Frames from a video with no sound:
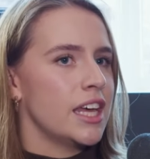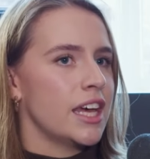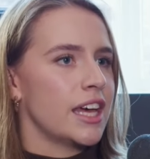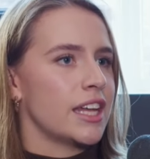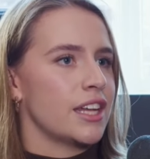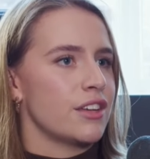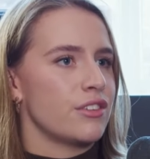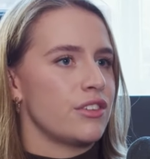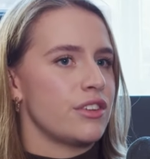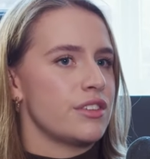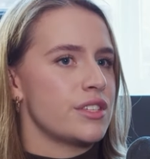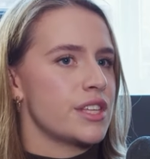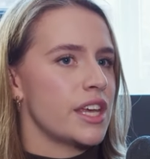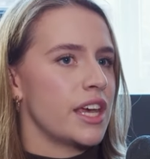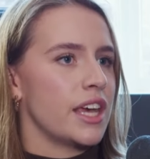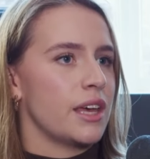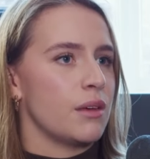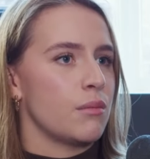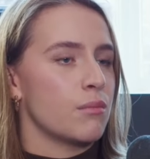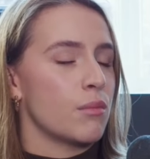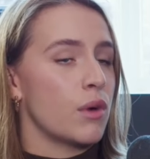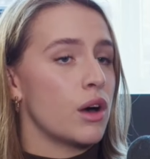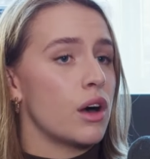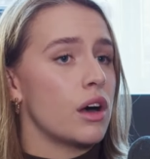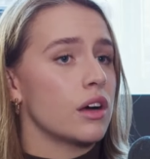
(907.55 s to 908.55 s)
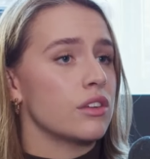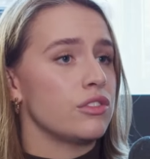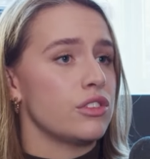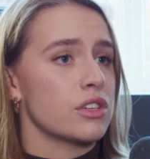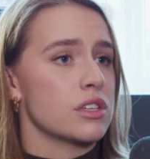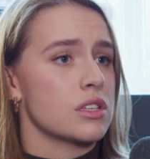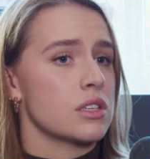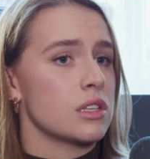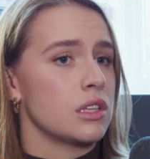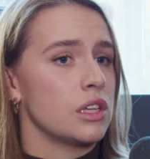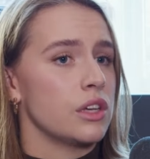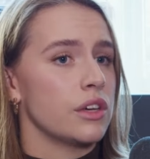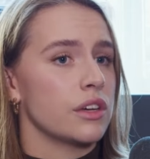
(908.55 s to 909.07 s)
And as you say, Mark
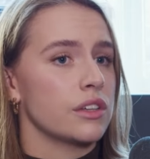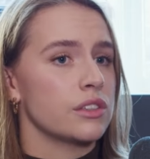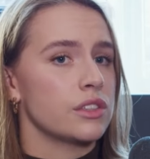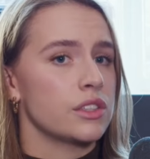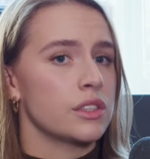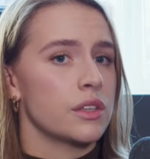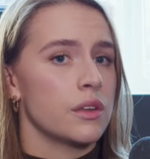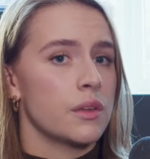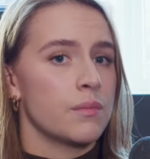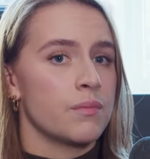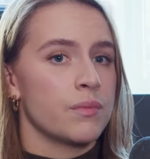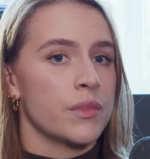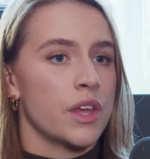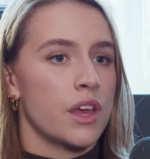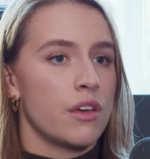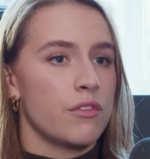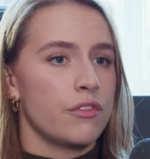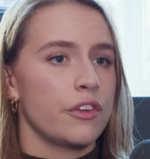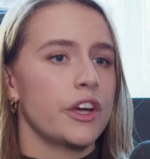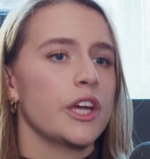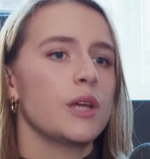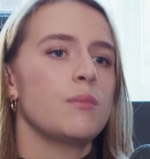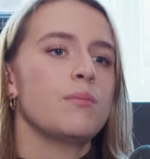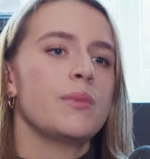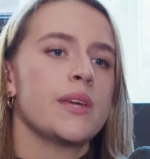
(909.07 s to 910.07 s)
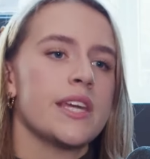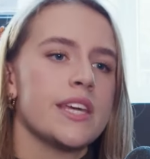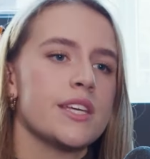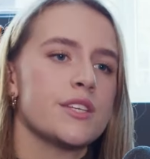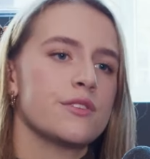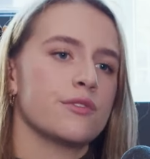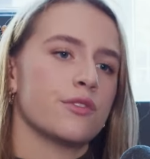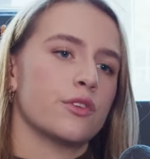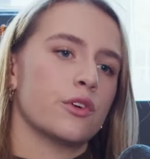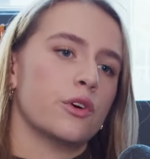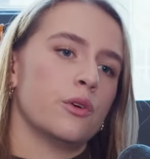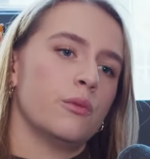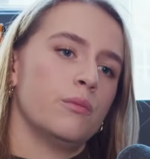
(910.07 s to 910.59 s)
just looks very
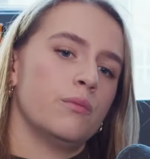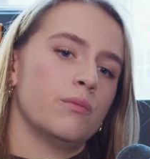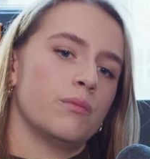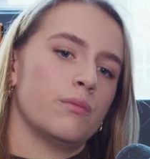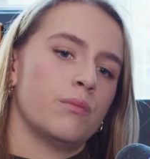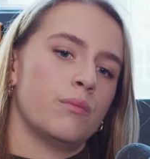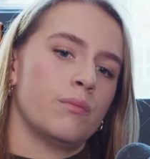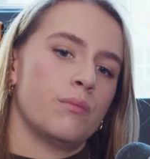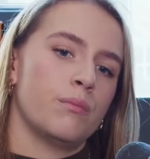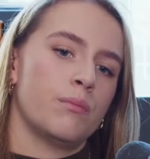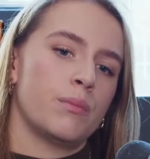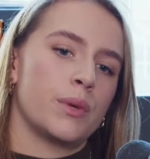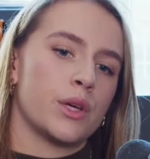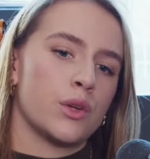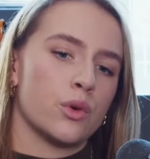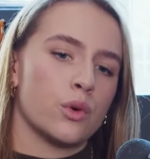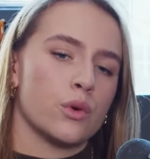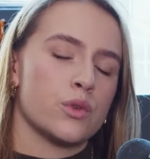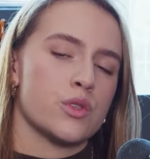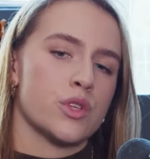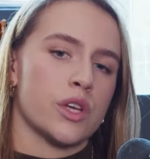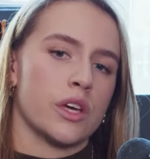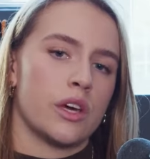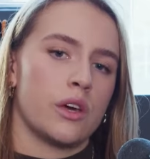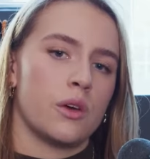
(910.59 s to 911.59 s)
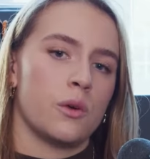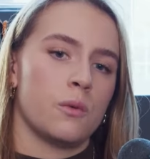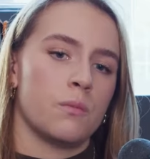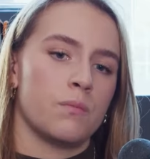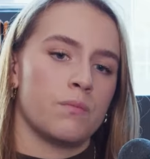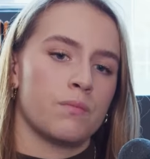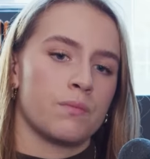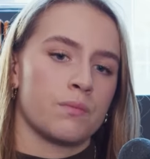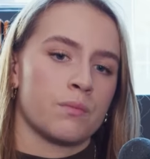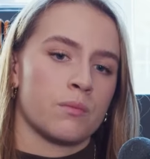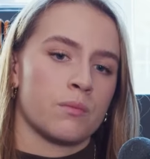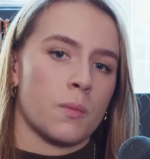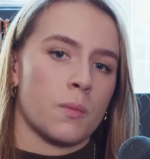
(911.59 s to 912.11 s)
peaceful, but also
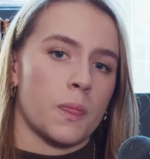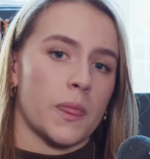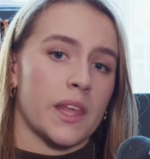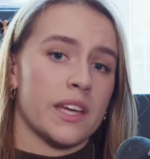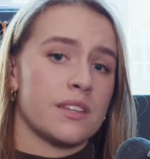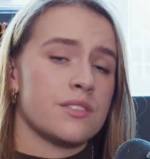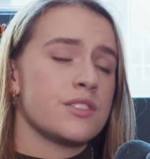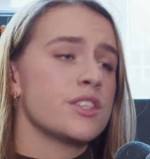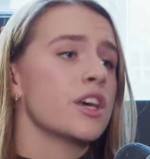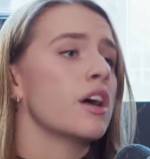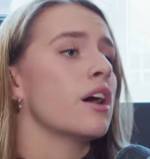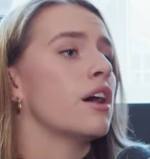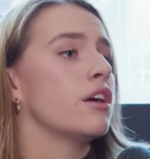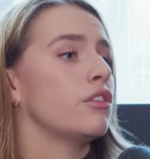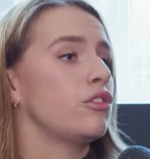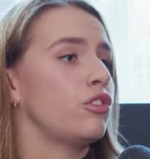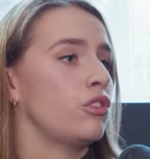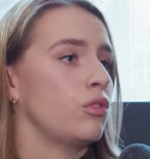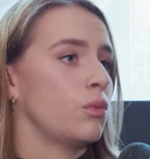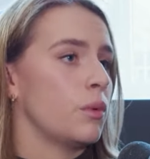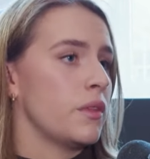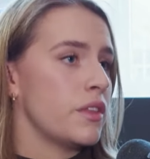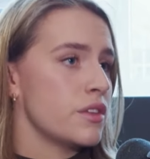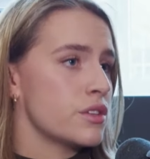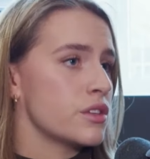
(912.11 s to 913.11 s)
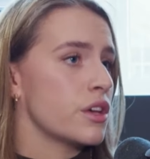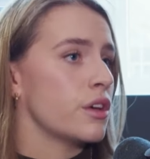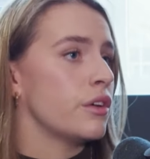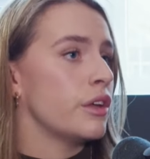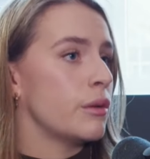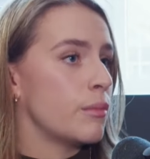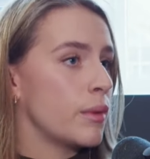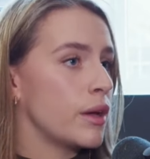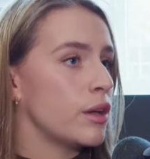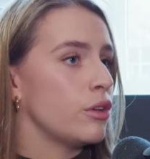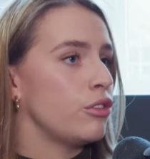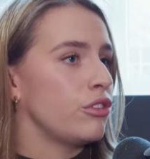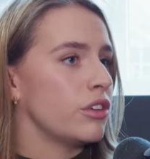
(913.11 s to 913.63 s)
in touch with his own
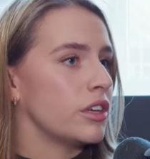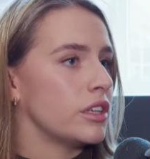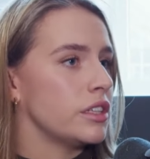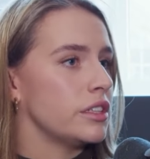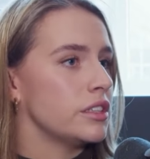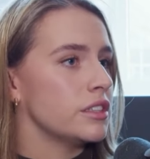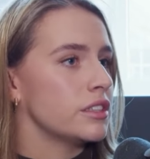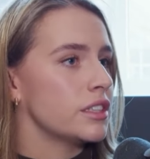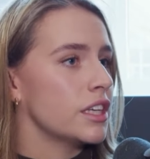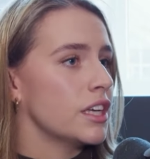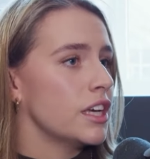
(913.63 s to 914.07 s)
emotions.